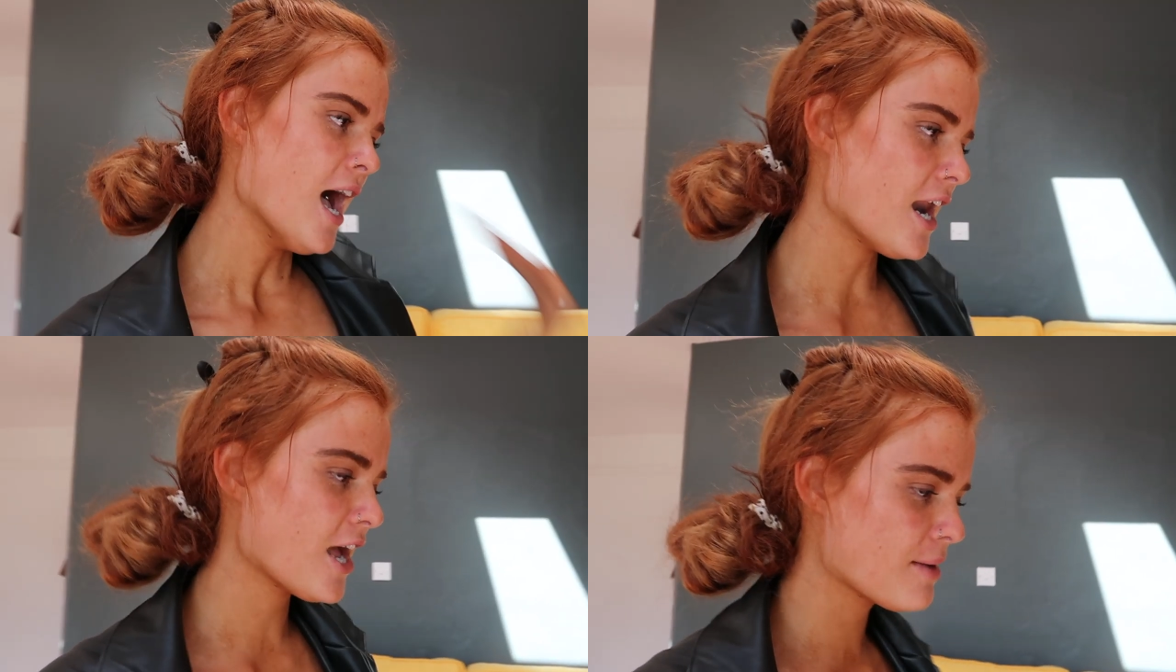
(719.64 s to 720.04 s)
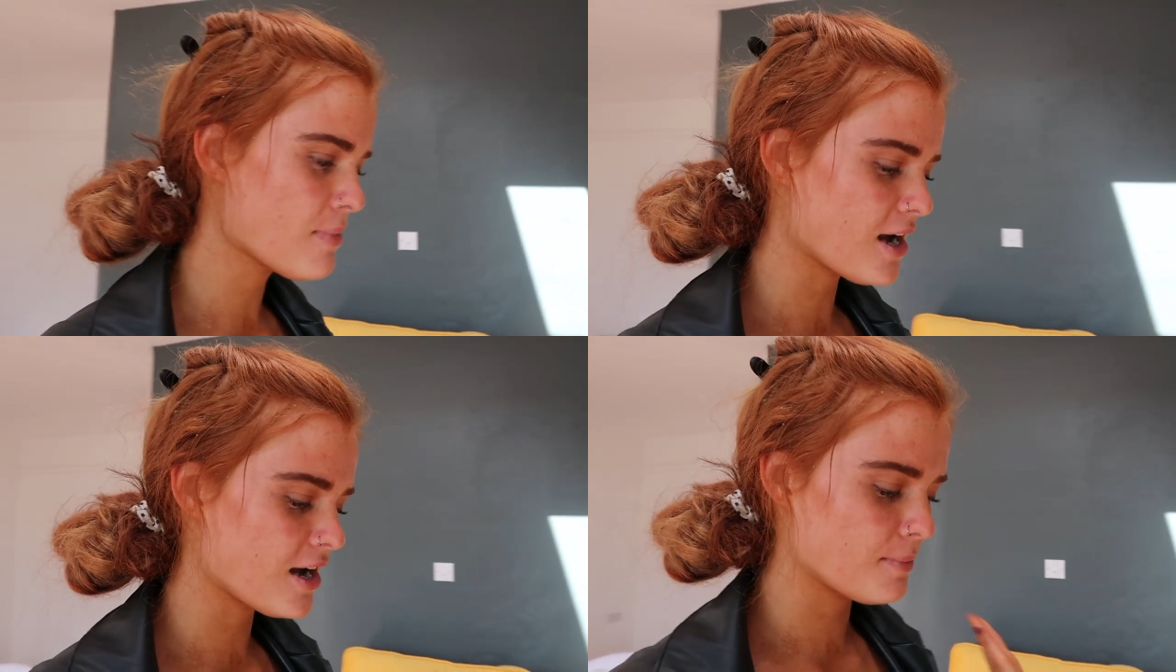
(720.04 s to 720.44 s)
and I
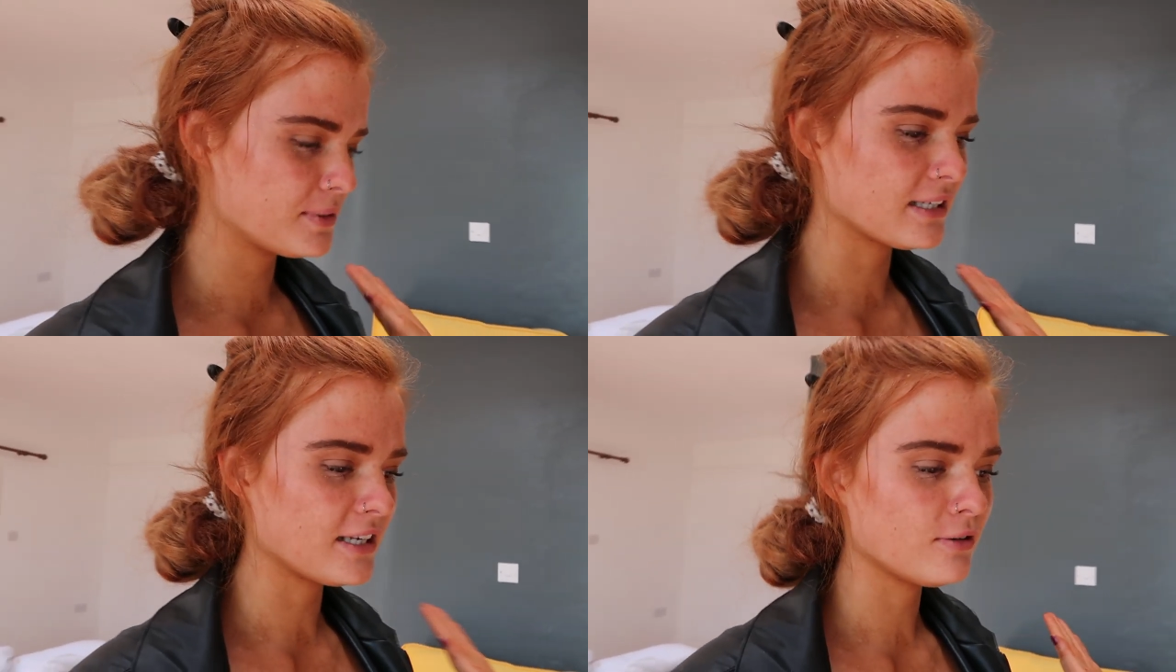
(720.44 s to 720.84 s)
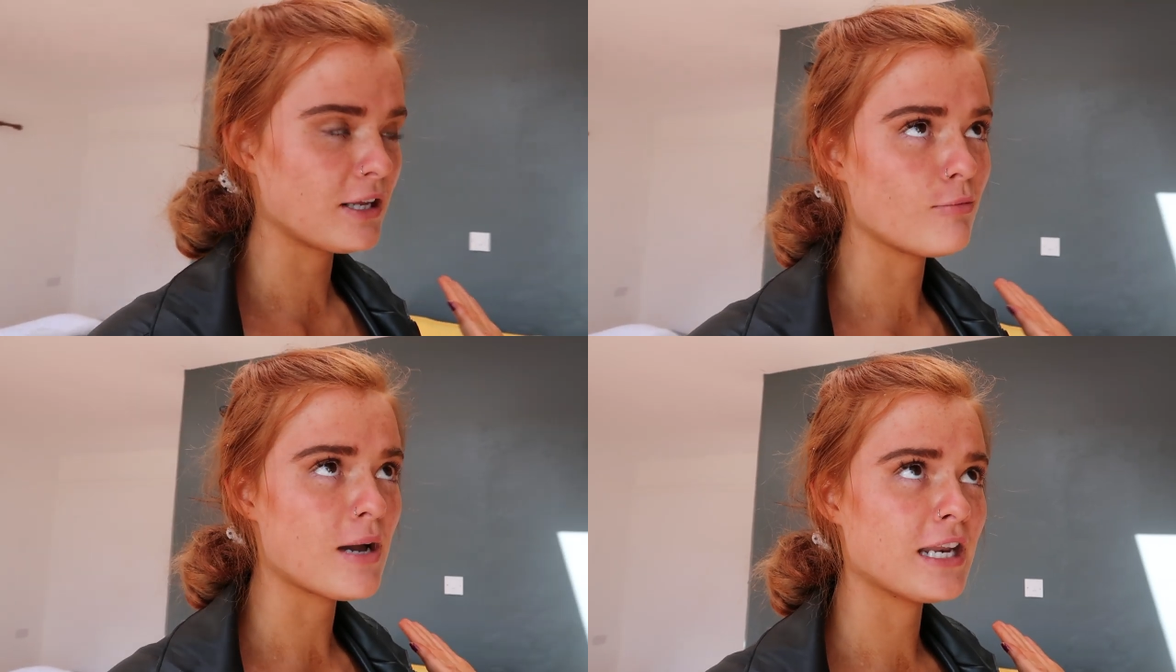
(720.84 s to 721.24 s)
am
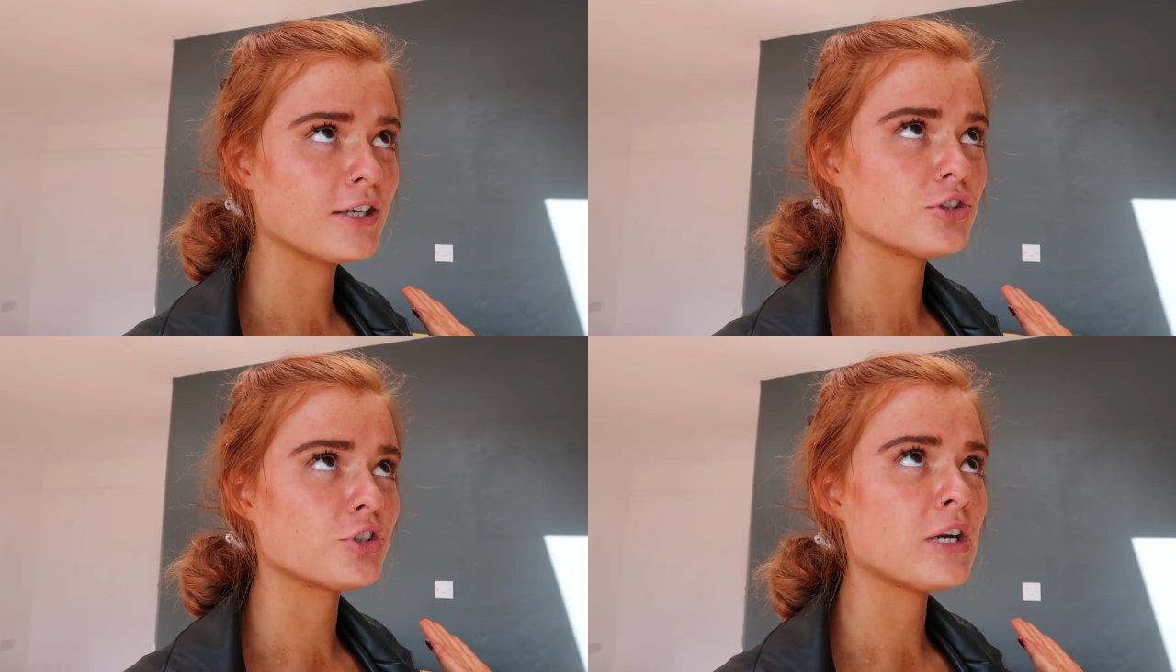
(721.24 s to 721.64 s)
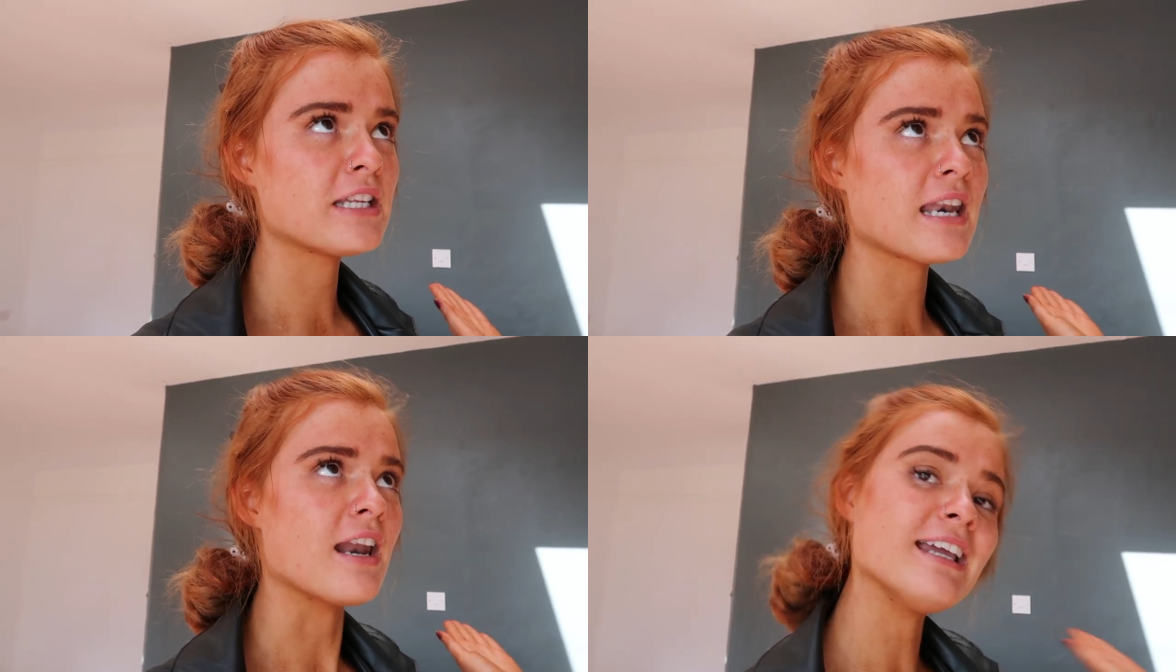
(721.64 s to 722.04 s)
absolutely well and truly
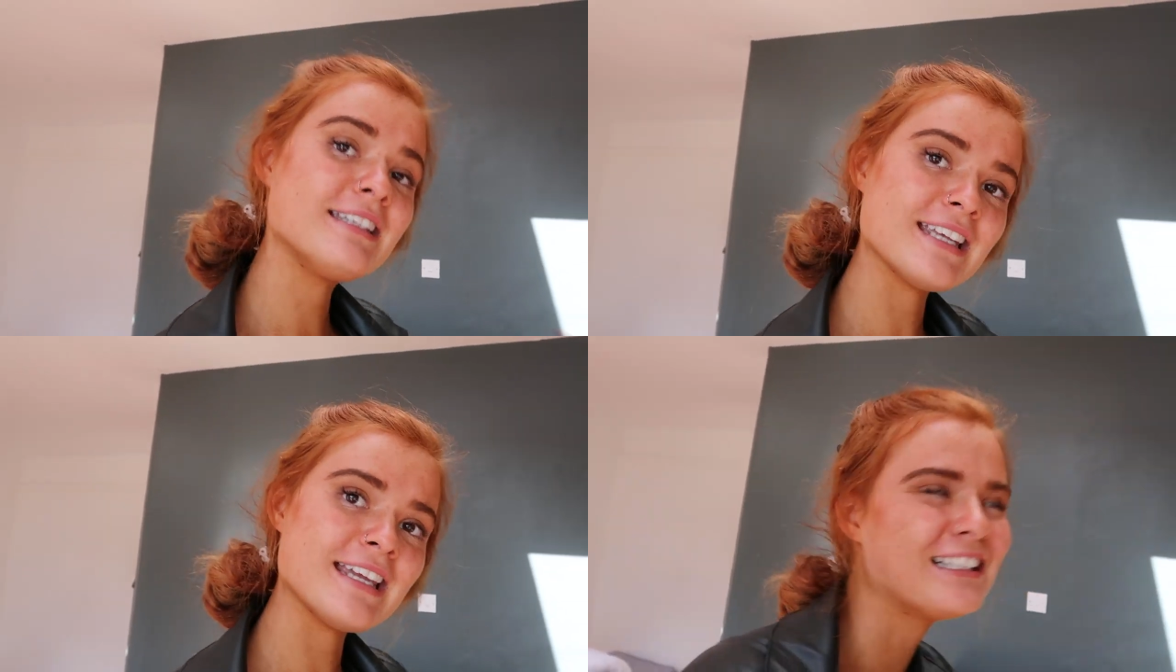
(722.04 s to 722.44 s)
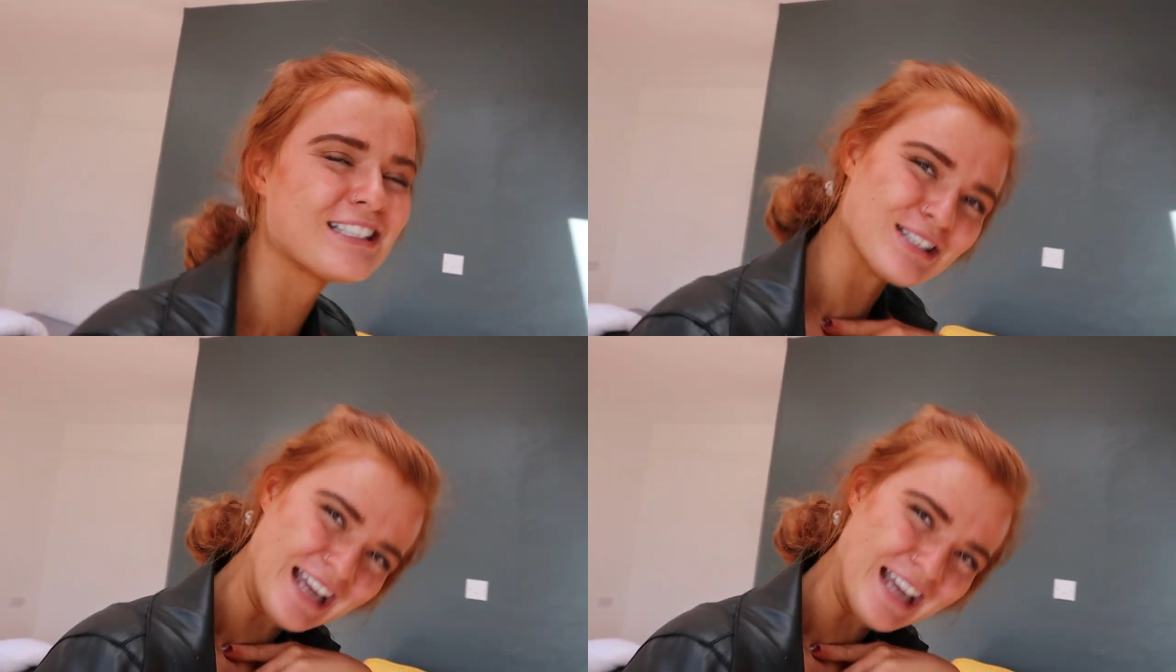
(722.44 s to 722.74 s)
delighted.